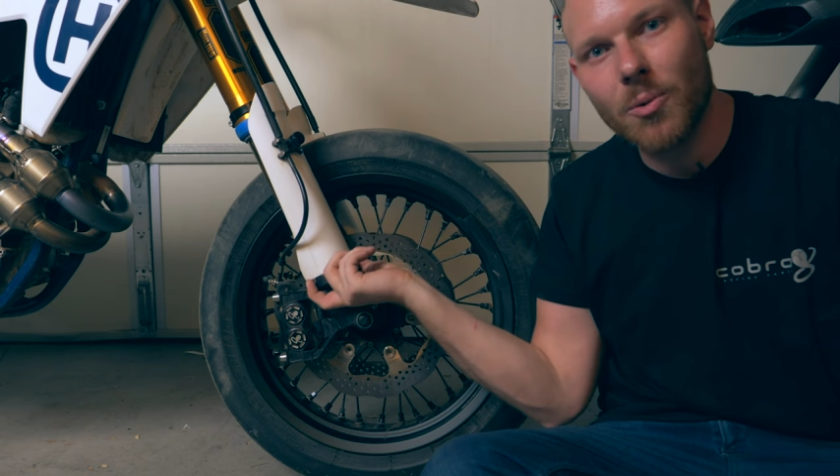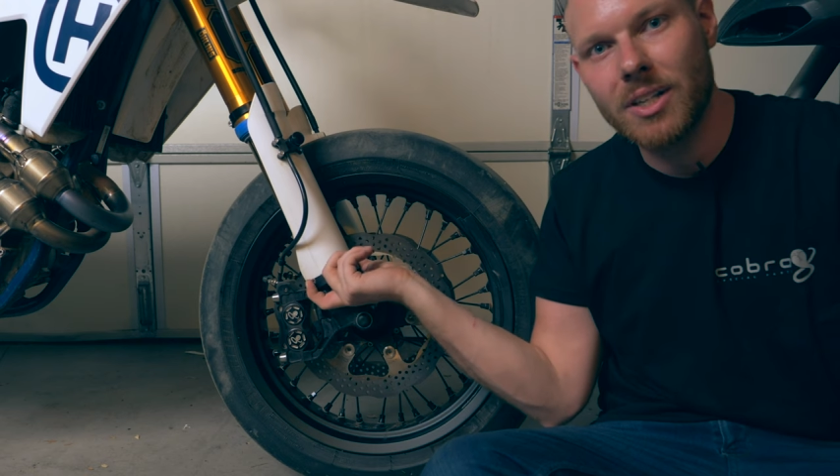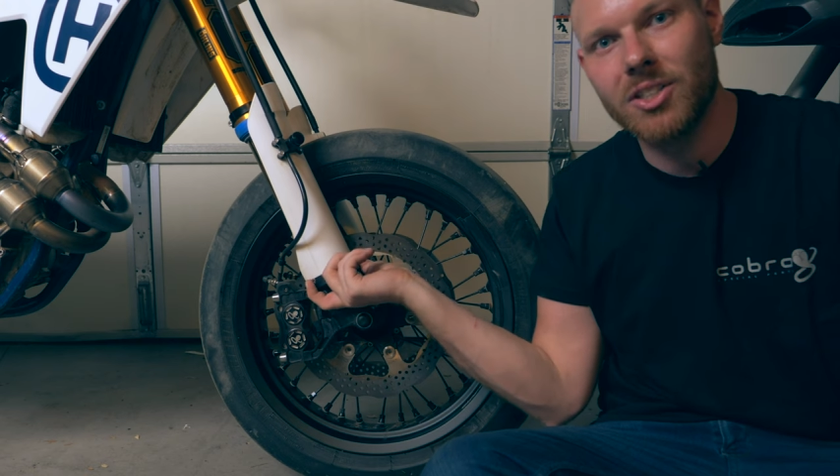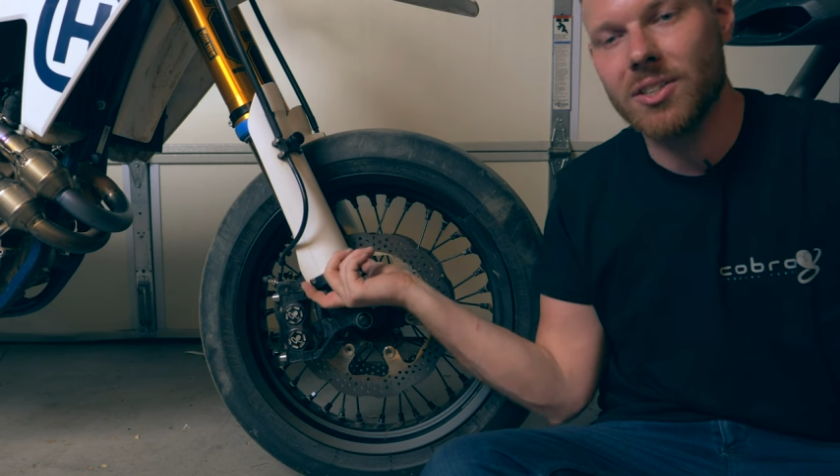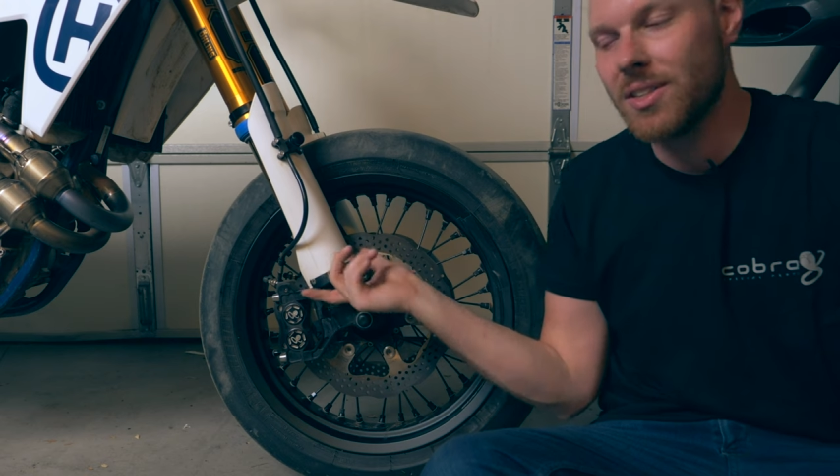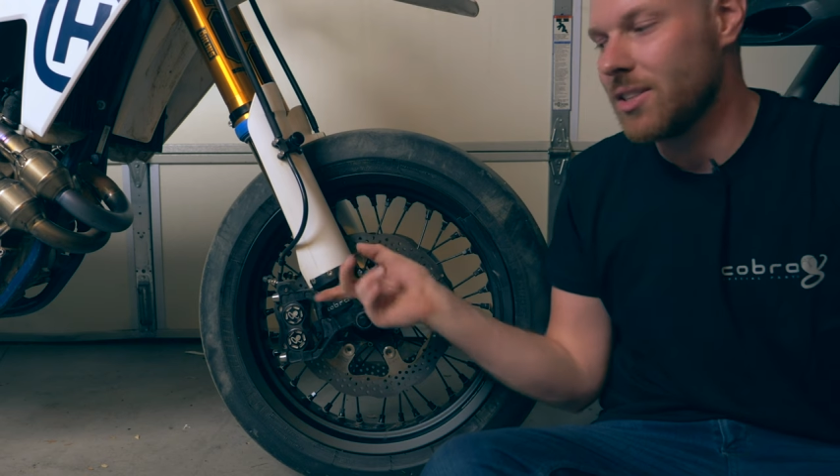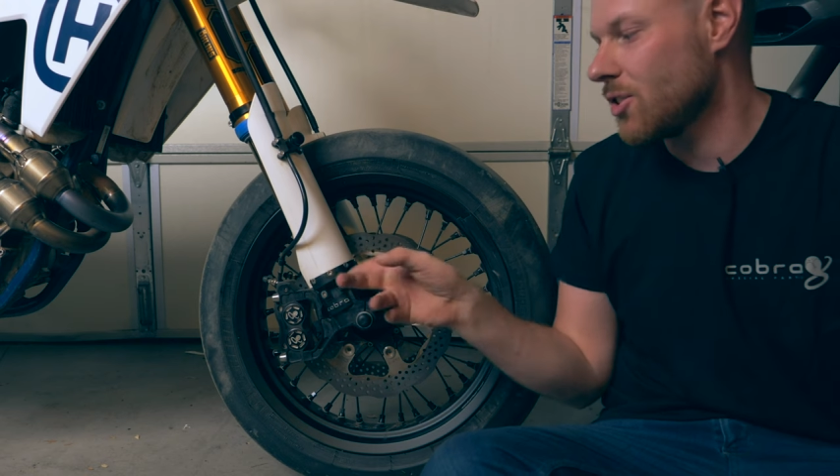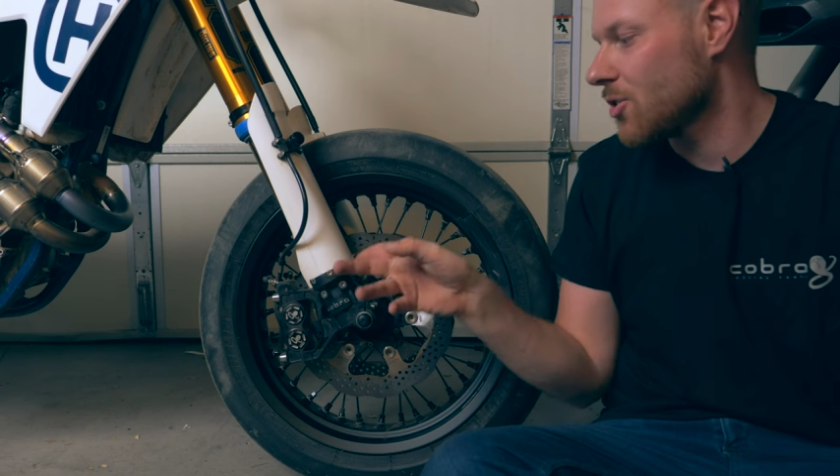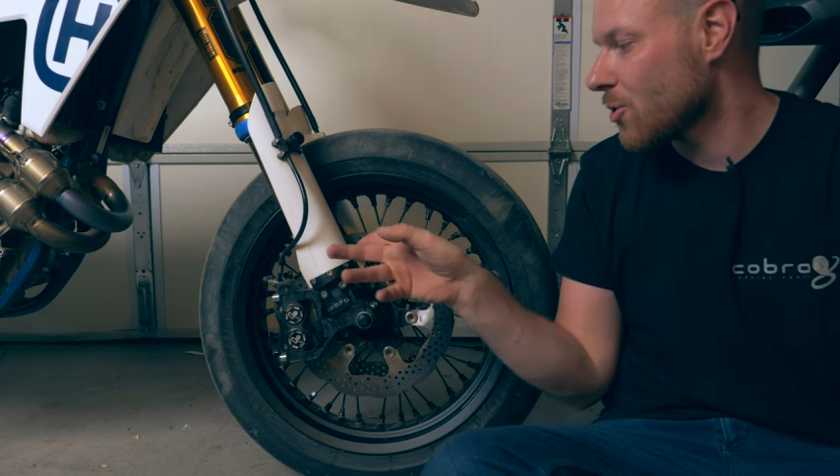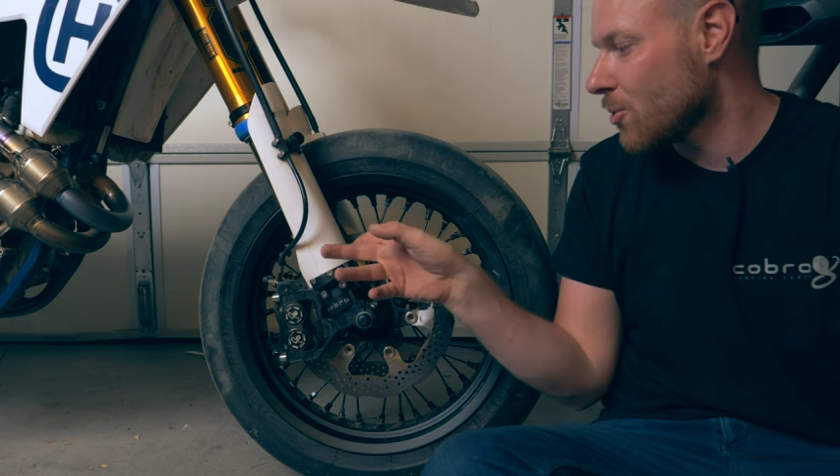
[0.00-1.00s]
rigid than
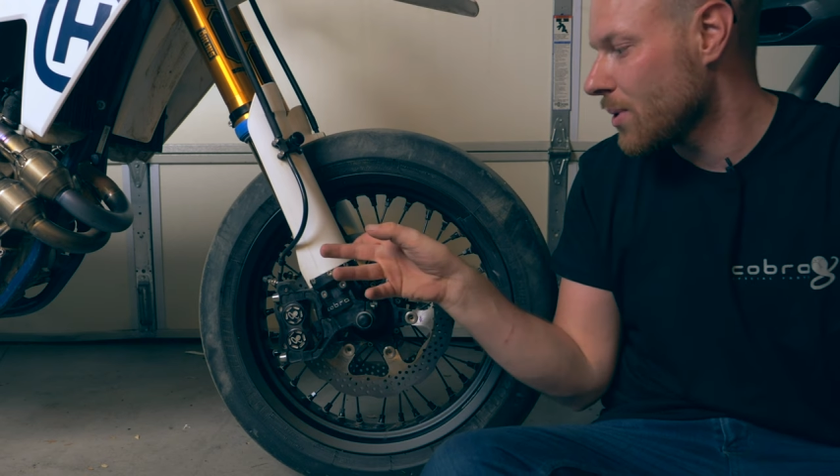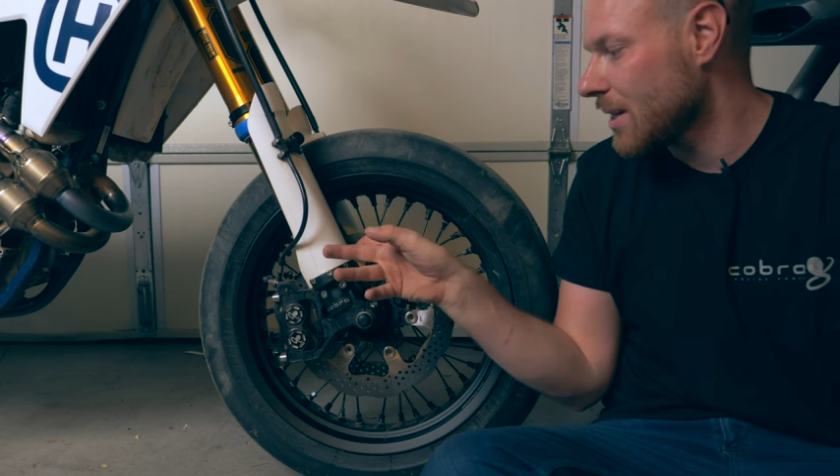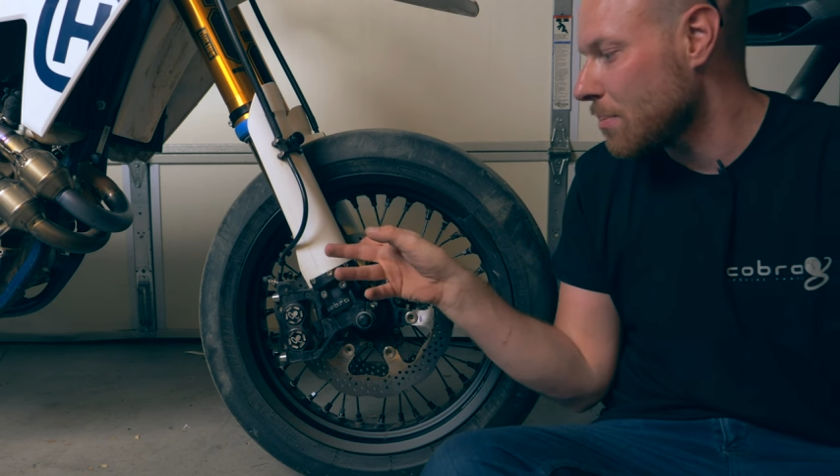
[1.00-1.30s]
just screwing the